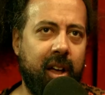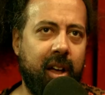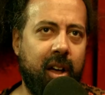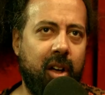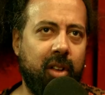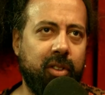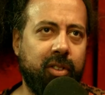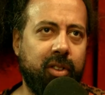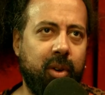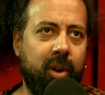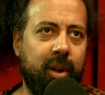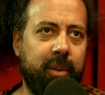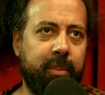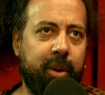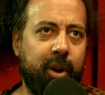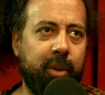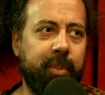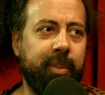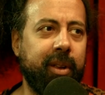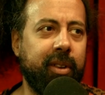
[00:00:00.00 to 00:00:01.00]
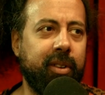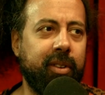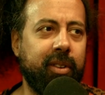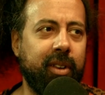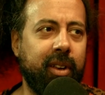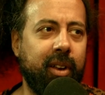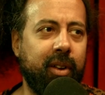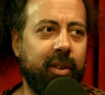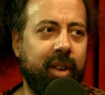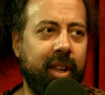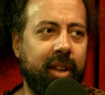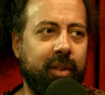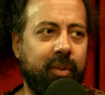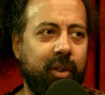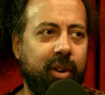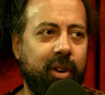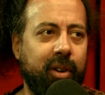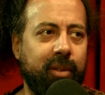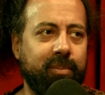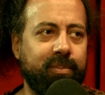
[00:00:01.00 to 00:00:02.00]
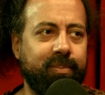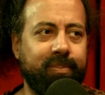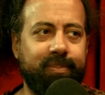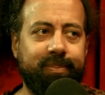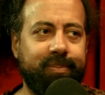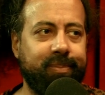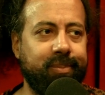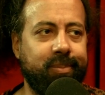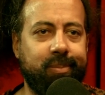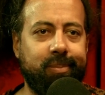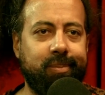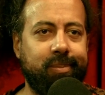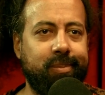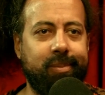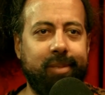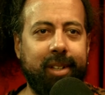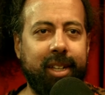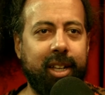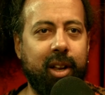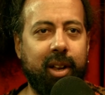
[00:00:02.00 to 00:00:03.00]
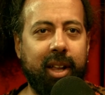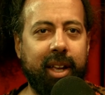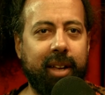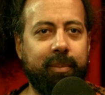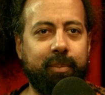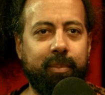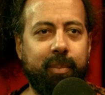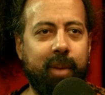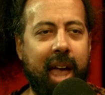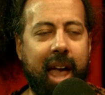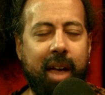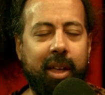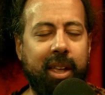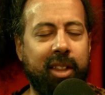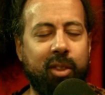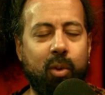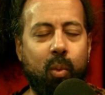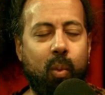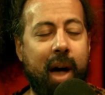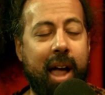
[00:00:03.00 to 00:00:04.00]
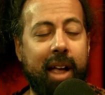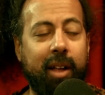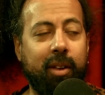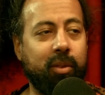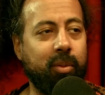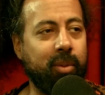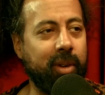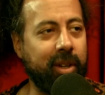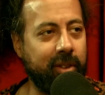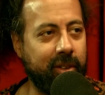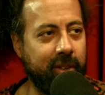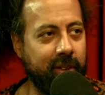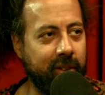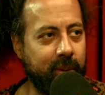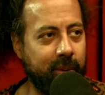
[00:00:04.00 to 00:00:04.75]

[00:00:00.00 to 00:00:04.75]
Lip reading: also on purpose, like for, like in the wild reasons. or